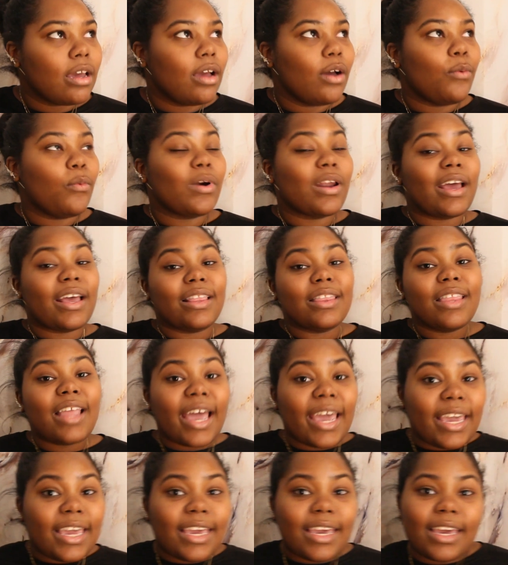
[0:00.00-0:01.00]
what I
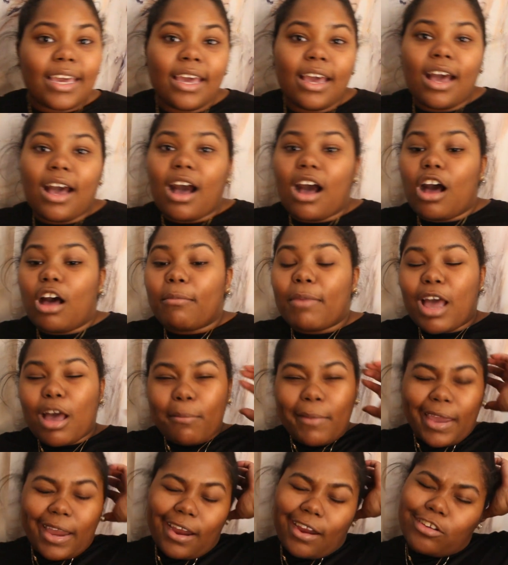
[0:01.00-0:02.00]
like, how my
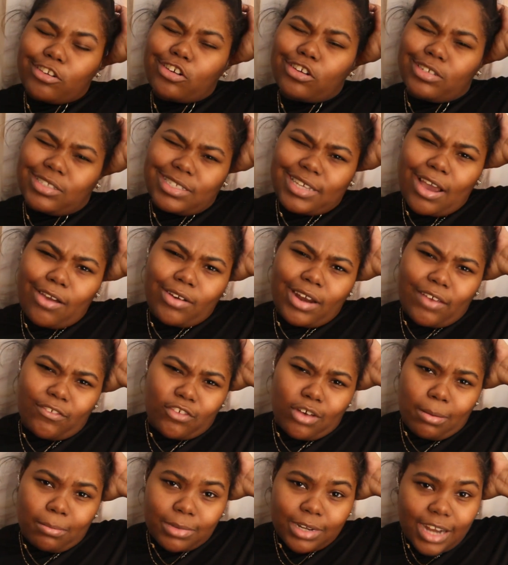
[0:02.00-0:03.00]
hair turns out after
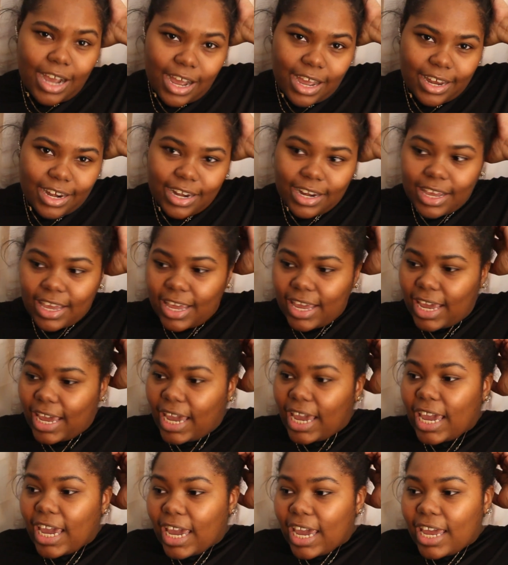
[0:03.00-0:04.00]
I'm done,
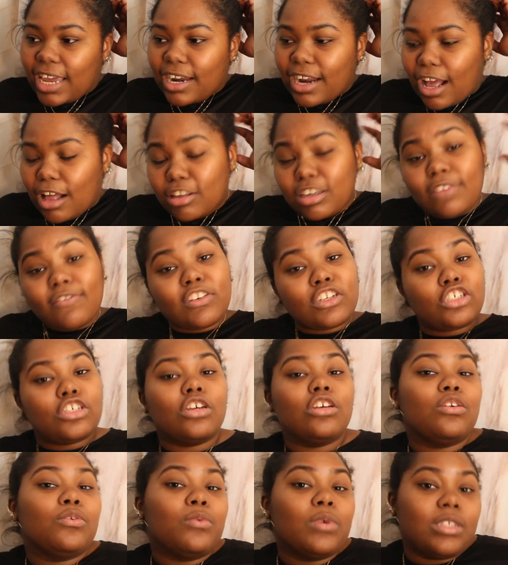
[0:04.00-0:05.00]
and I'll even show
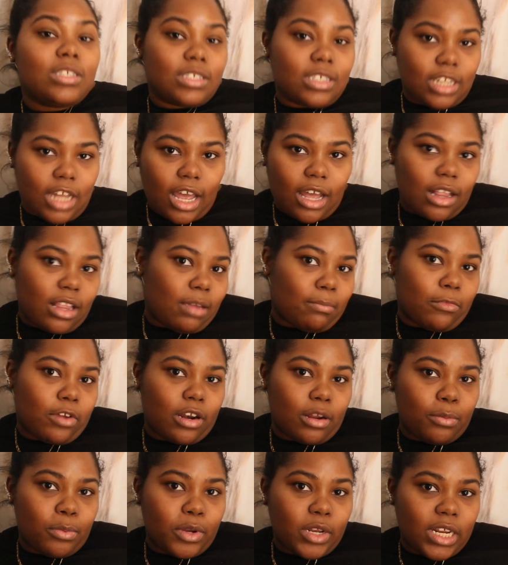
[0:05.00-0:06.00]
you what style I'm
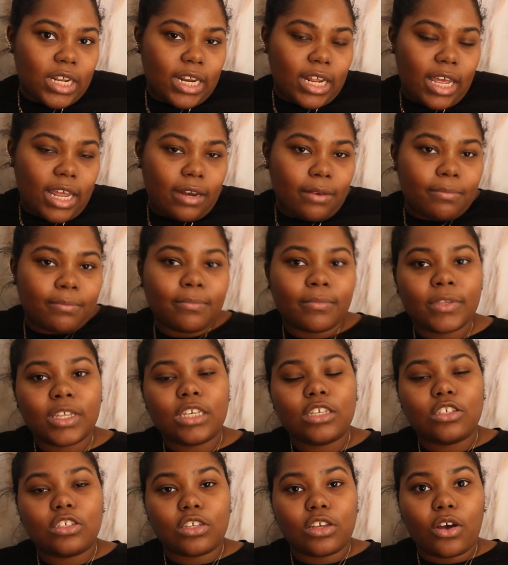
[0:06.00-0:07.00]
going to put it in.
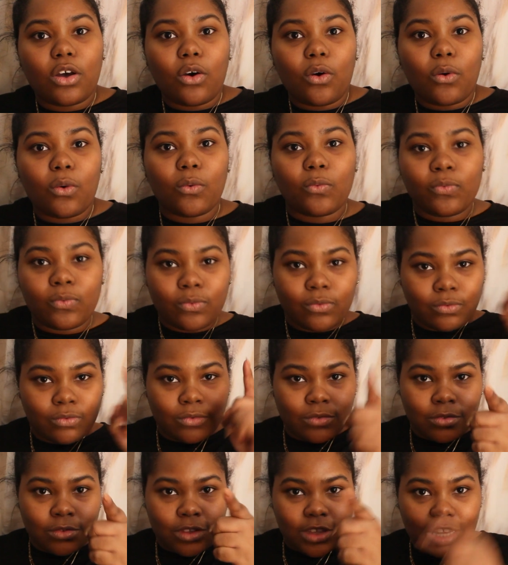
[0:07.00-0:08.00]
So
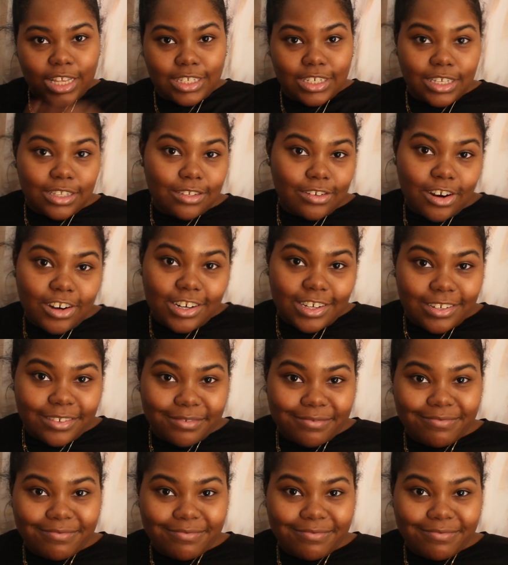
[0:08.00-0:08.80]
let's get started.